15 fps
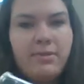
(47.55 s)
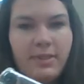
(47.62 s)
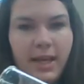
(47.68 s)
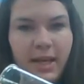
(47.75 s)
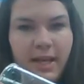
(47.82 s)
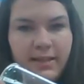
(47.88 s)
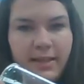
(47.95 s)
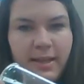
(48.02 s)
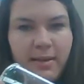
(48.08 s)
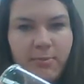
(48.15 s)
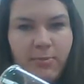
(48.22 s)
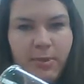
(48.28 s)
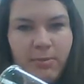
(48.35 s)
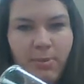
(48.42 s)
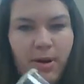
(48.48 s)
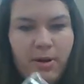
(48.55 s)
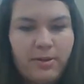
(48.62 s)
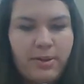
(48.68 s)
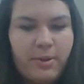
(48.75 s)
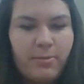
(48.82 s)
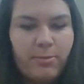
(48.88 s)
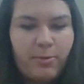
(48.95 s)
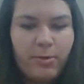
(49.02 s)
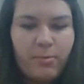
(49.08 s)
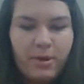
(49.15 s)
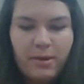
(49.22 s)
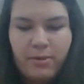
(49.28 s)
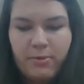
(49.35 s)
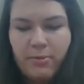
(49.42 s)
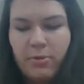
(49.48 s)
tags on them. We borrowed them from
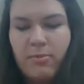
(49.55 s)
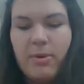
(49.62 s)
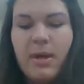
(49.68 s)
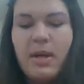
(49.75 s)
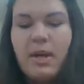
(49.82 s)
another room.